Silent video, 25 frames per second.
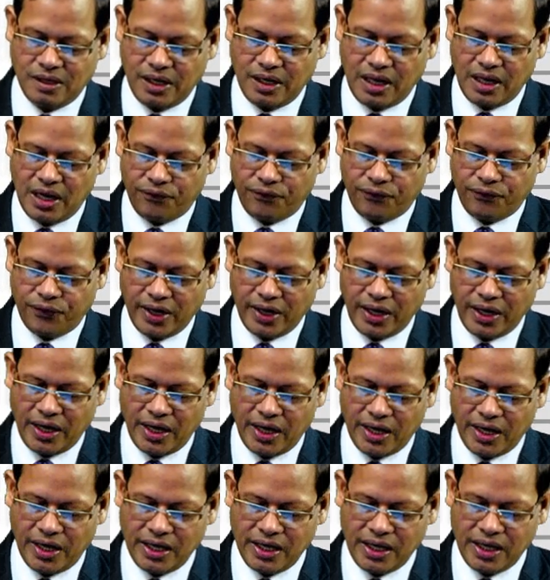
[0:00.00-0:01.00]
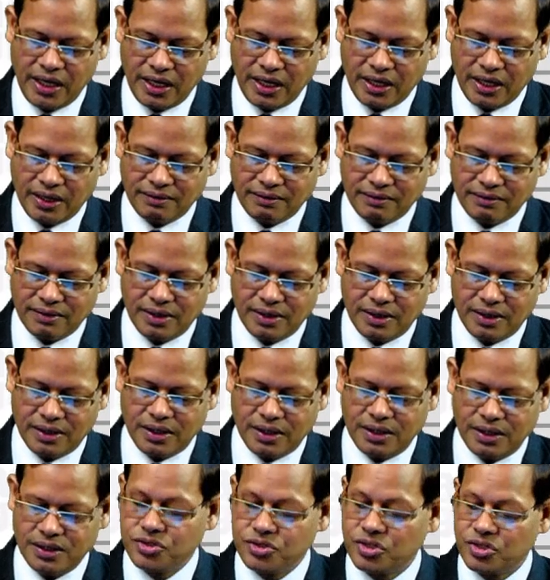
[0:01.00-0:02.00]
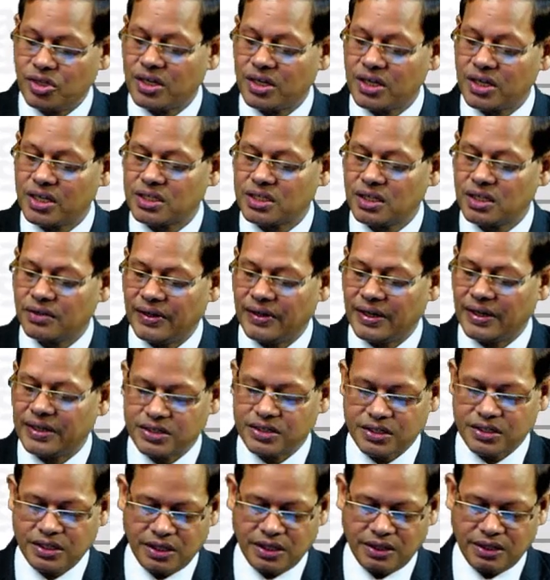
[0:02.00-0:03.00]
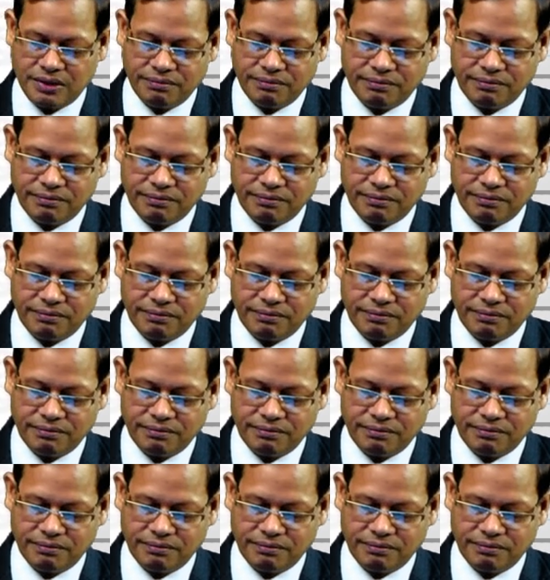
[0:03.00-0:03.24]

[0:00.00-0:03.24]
FAE, generation of electricity